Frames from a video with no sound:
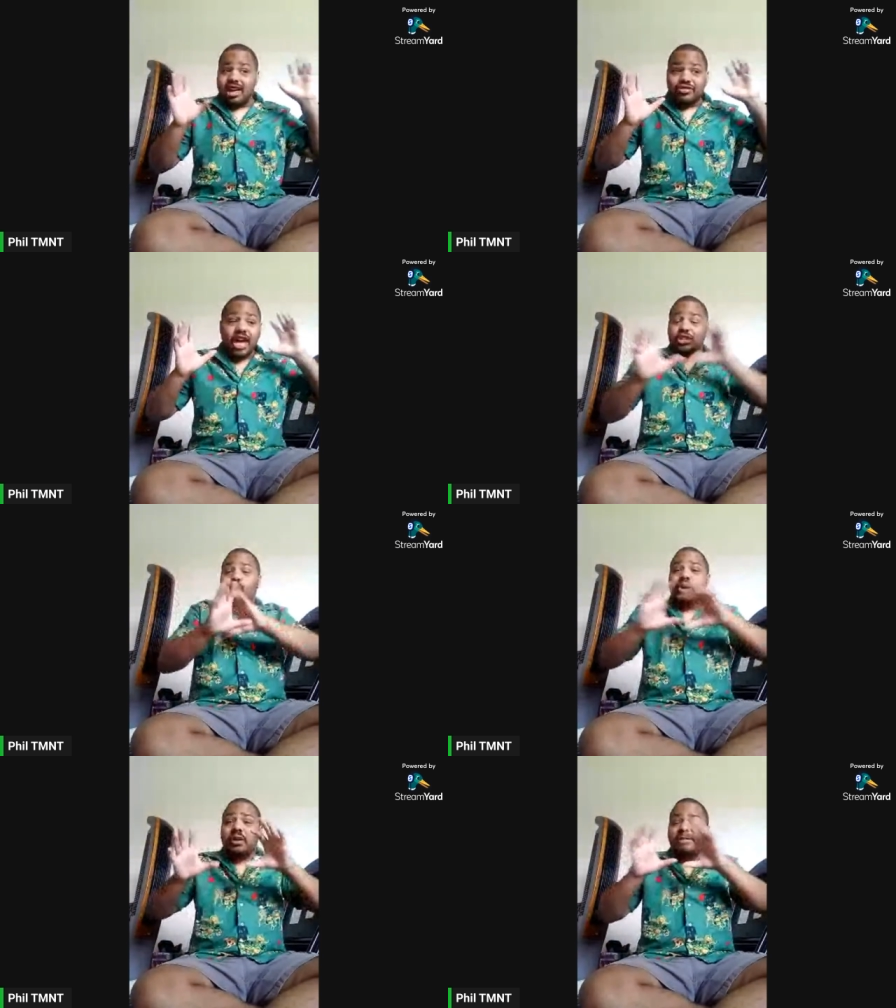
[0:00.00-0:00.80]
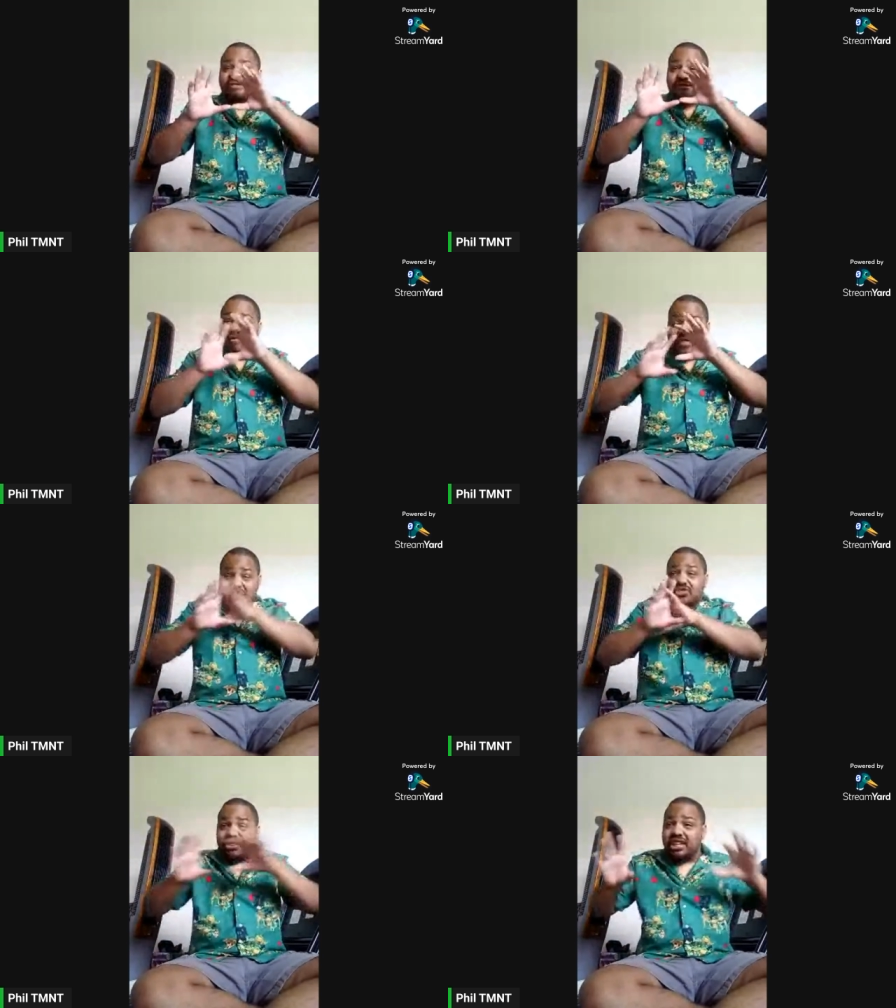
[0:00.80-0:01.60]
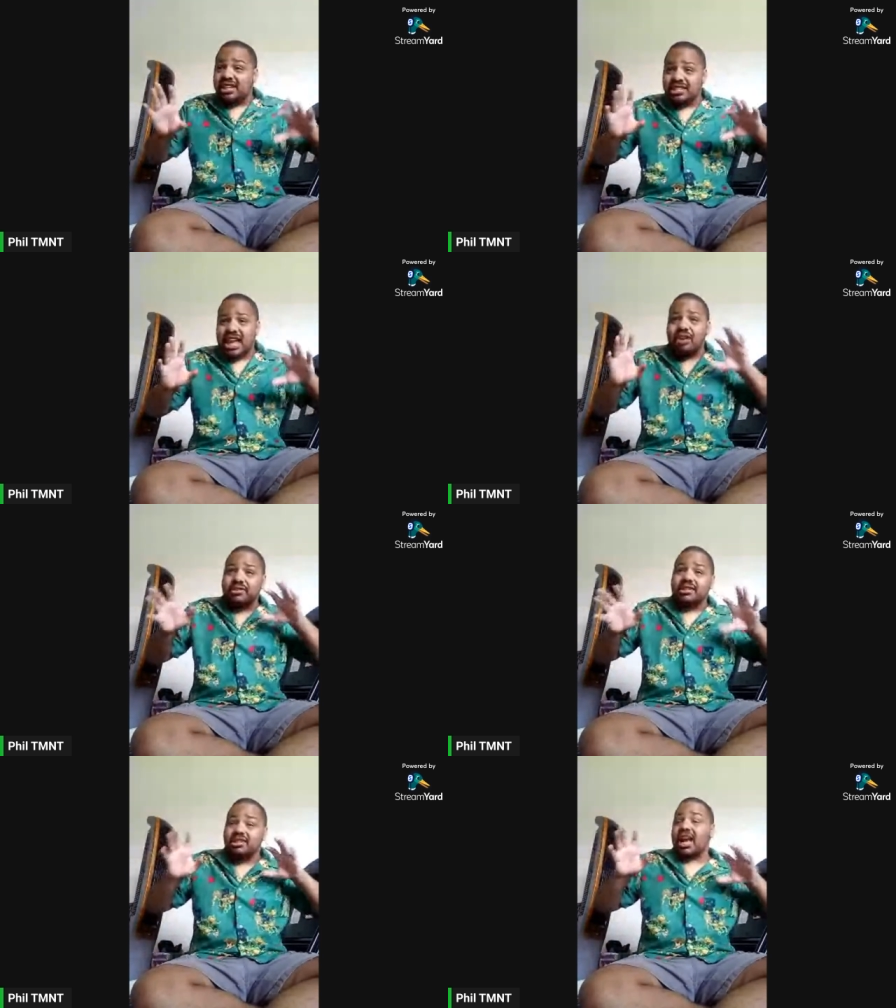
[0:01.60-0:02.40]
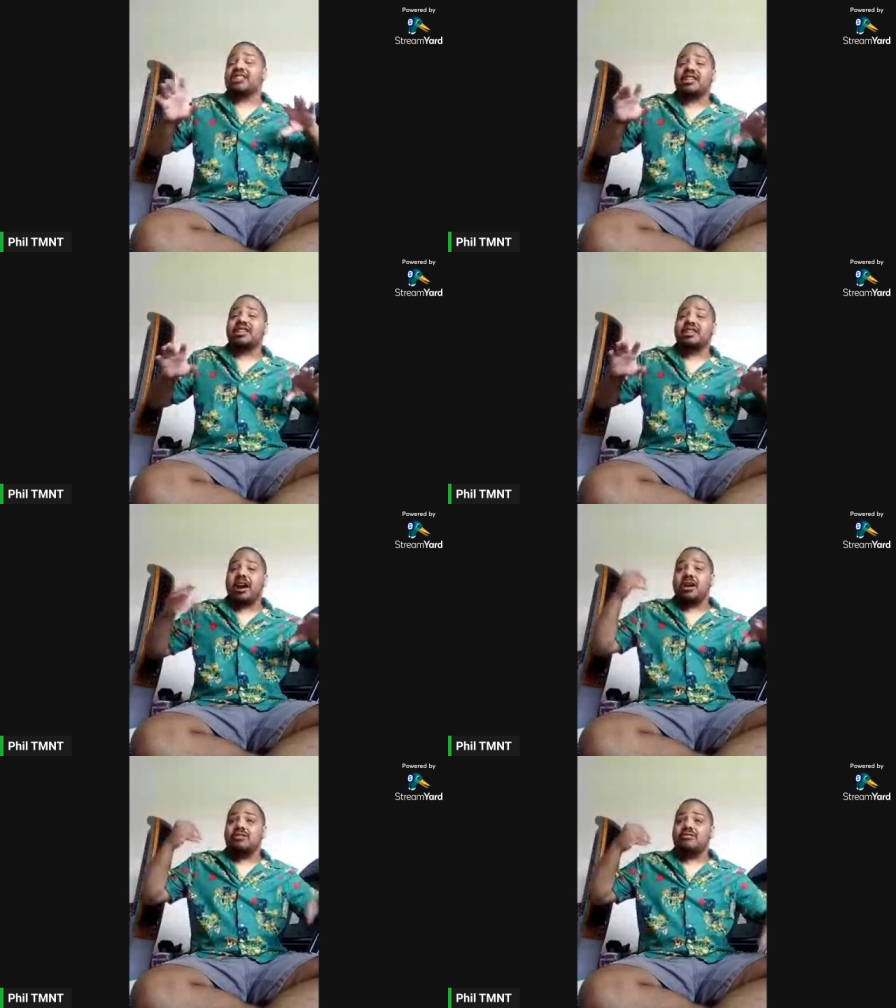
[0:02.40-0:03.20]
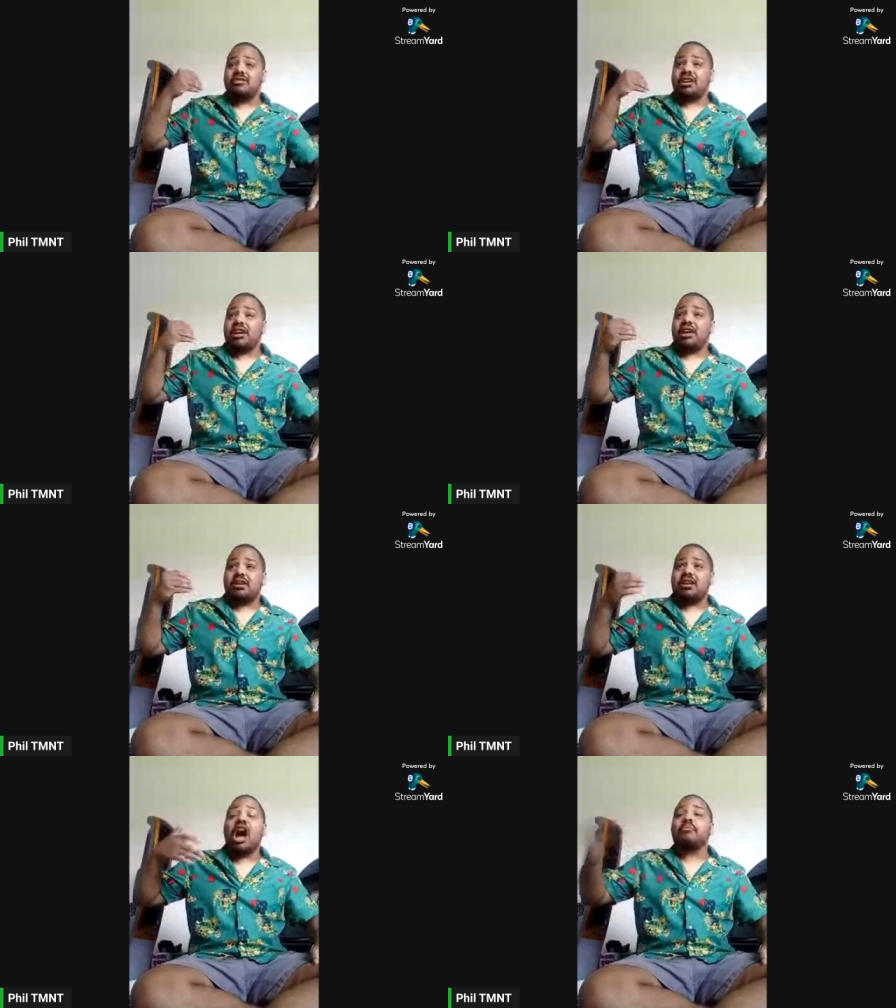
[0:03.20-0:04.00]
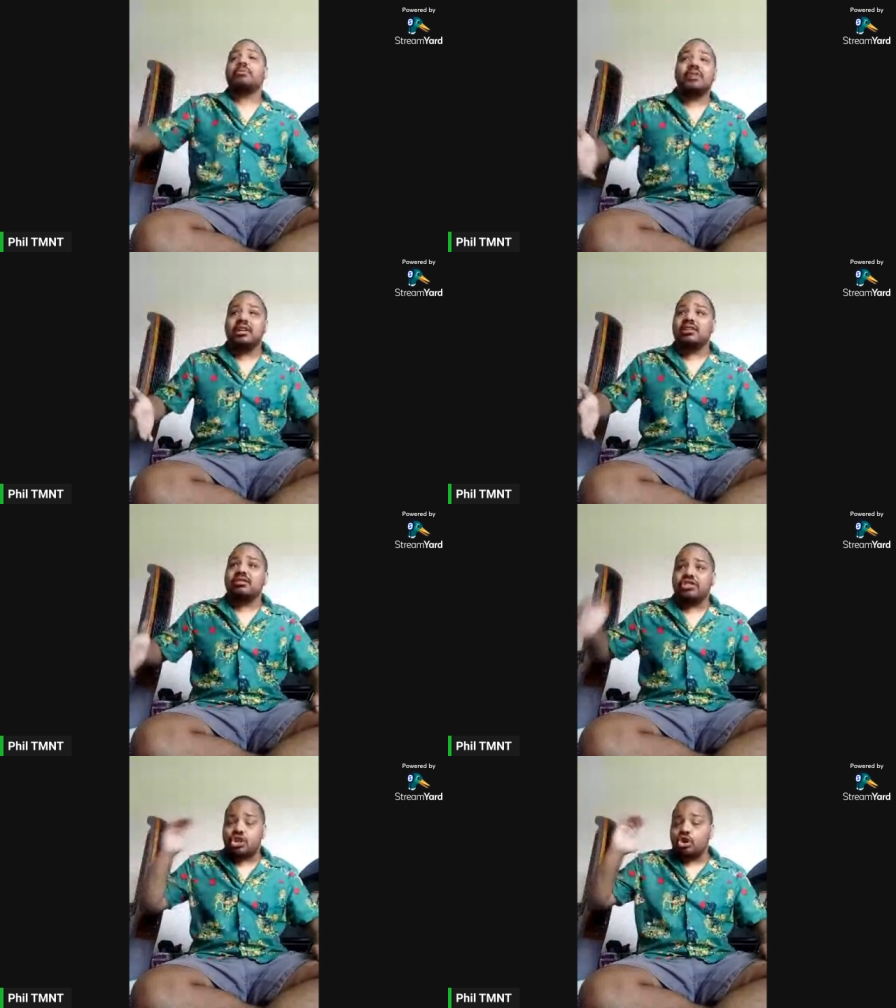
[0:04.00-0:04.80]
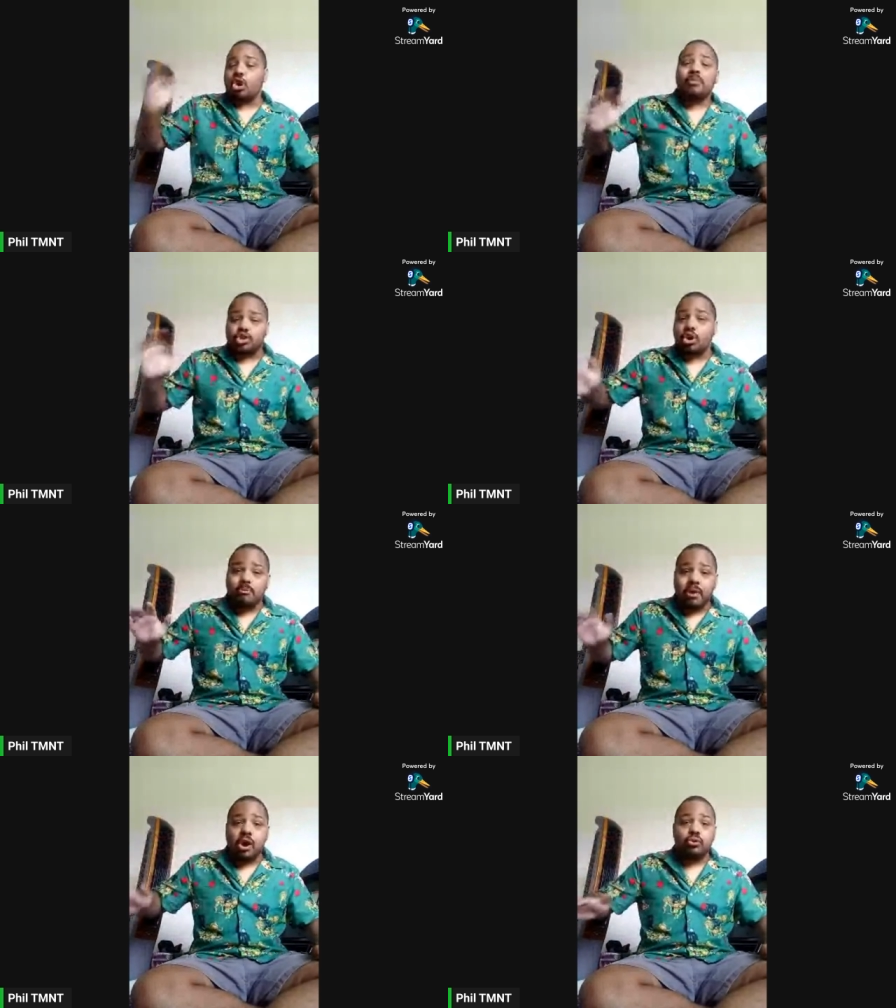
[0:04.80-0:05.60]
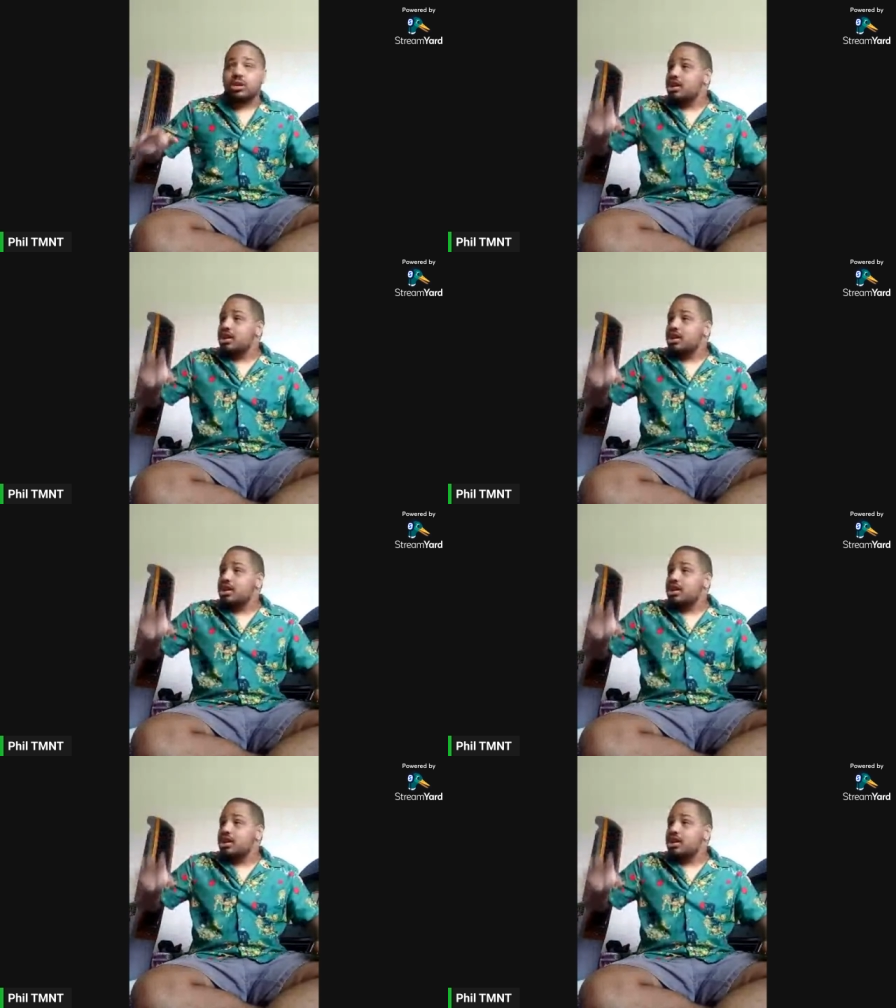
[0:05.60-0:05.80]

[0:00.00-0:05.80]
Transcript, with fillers: that's one of the few things I was gladly compliment the Kenobi show about.